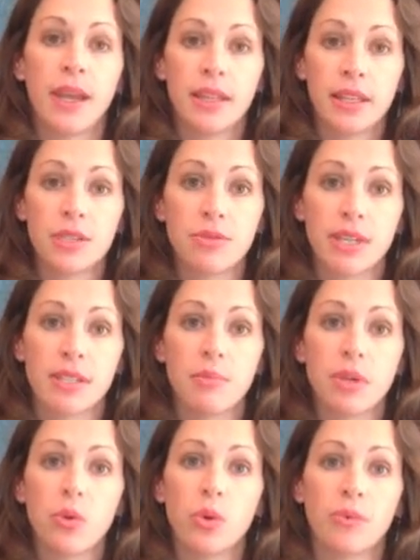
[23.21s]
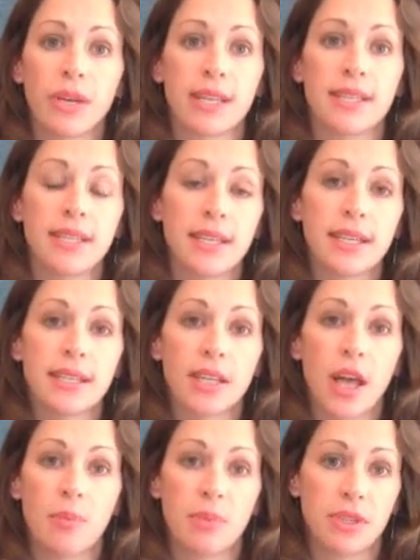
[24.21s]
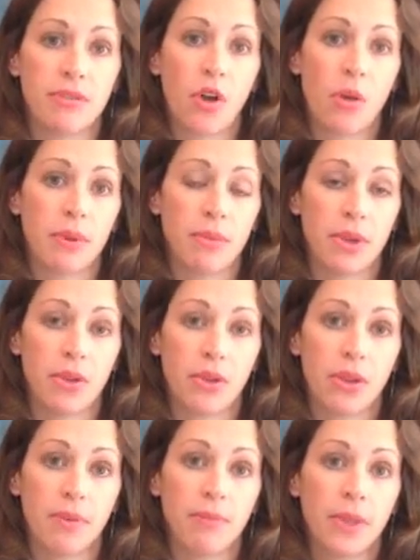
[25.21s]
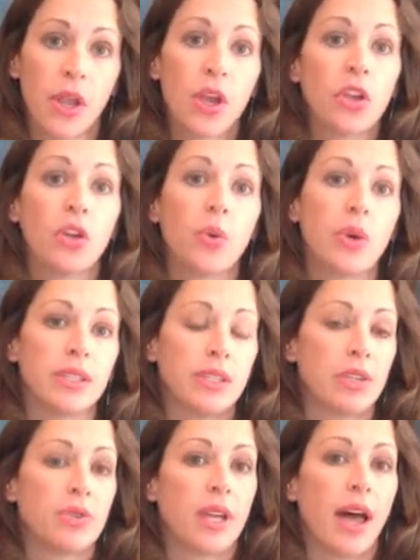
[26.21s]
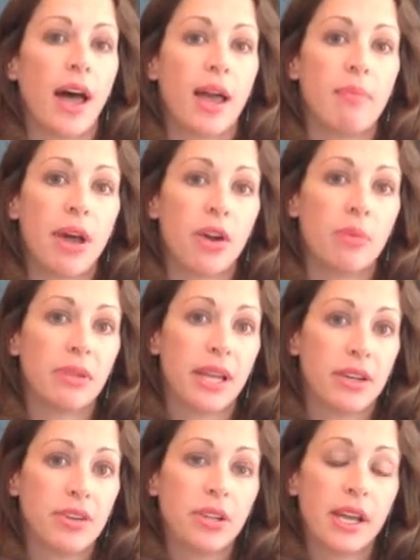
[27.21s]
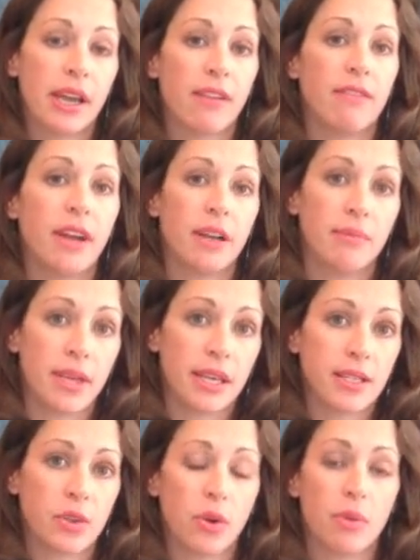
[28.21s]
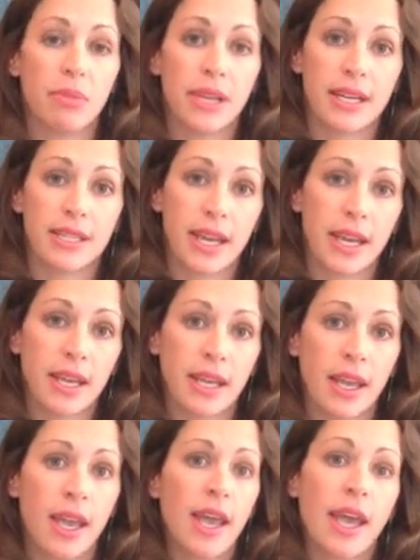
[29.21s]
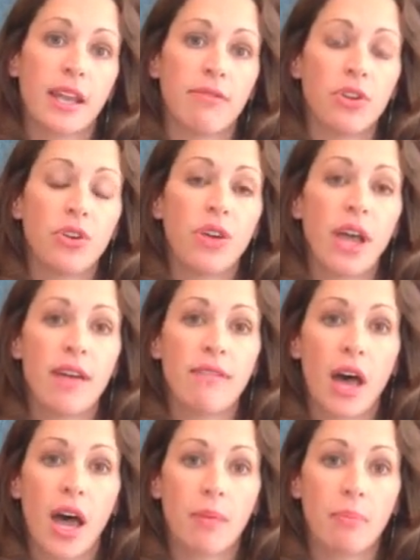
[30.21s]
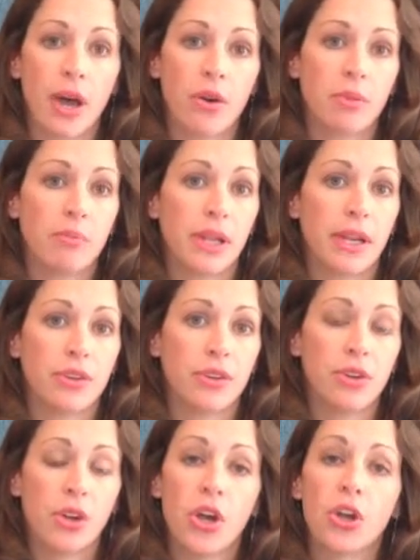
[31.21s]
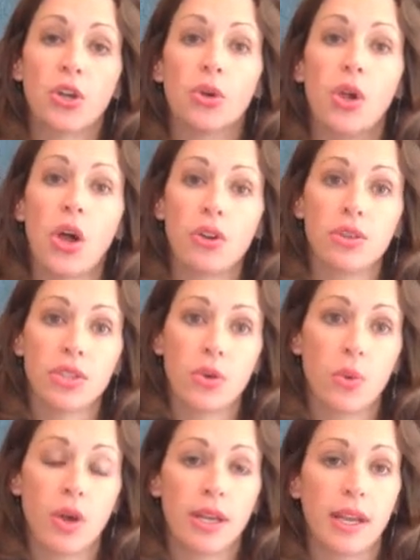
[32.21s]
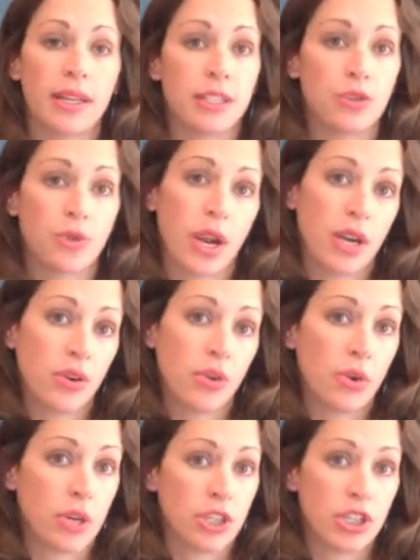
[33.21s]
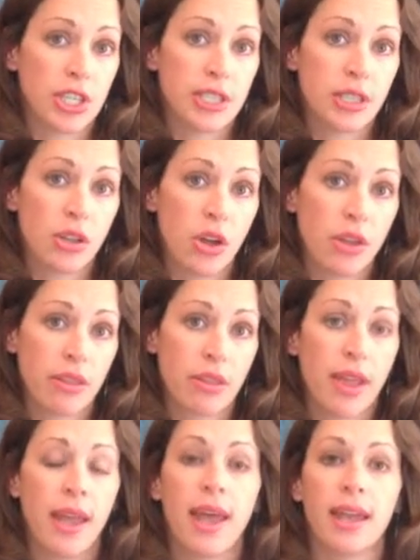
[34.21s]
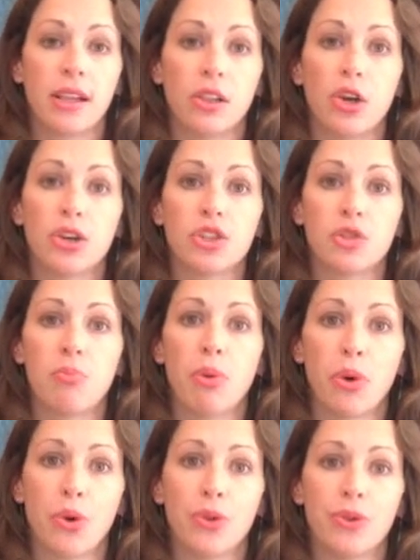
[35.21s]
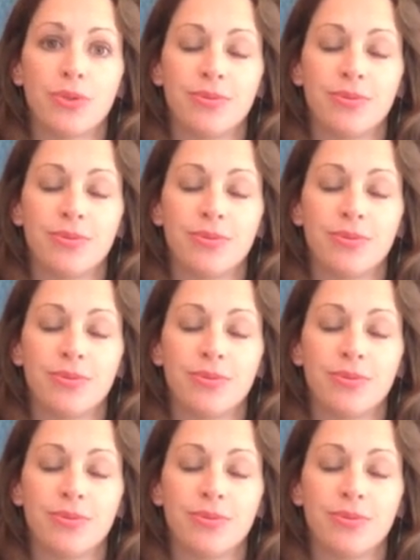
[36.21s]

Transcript: This recipe will make 6 cups of almond milk. You'll want to use a high-powered blender like a Vitamix or a Blendtec, and if you don't have a high-powered blender, you'll also want a strainer or a cheesecloth and a large bowl.